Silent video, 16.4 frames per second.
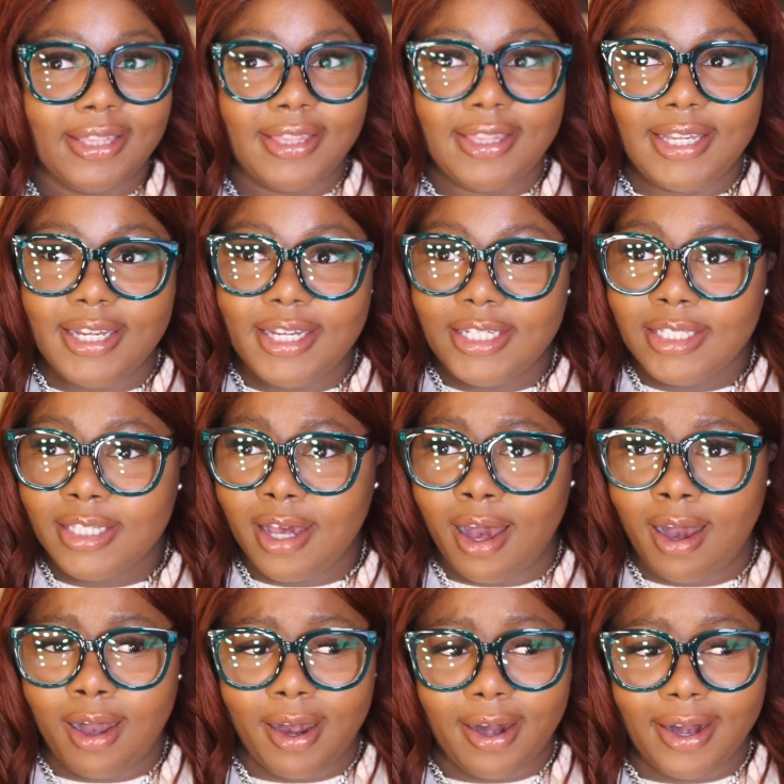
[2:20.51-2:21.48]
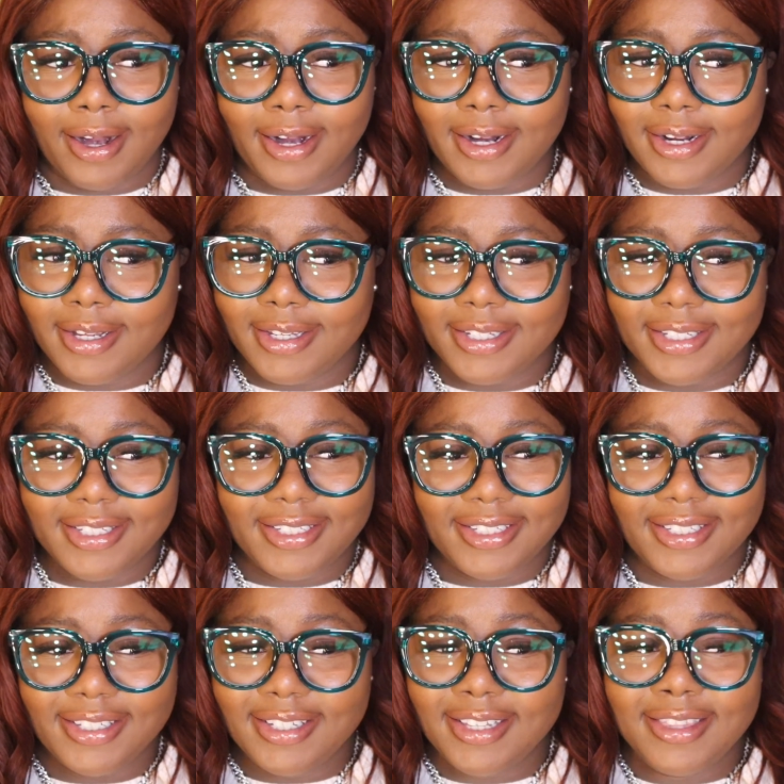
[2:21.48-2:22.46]
these are
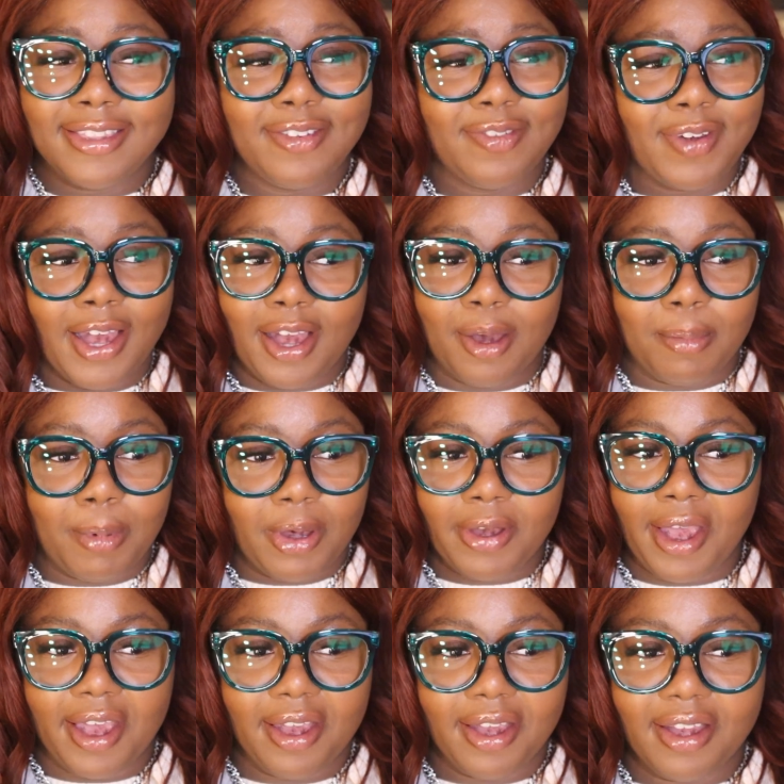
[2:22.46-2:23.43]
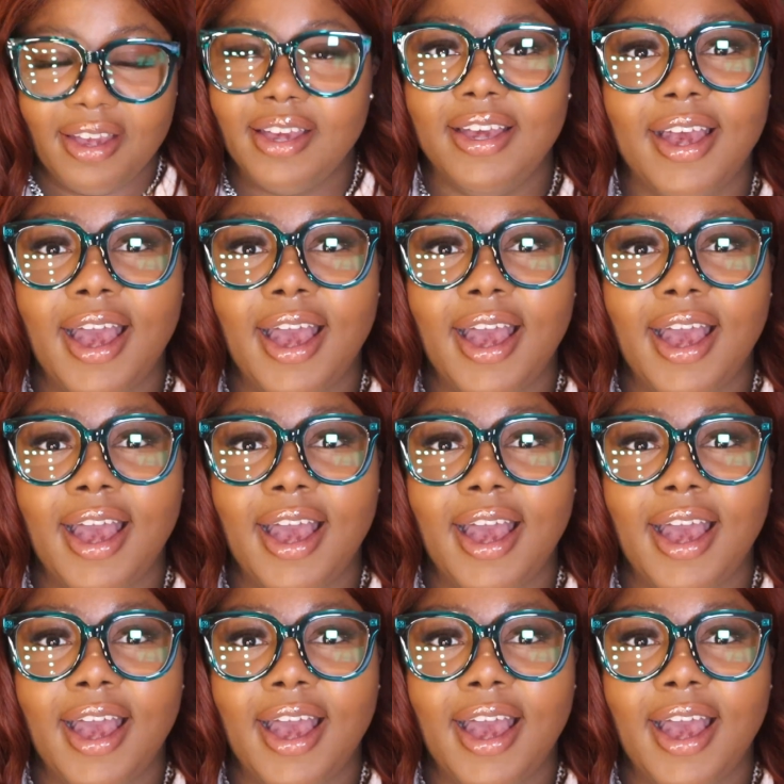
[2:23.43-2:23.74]
the vibe, okay?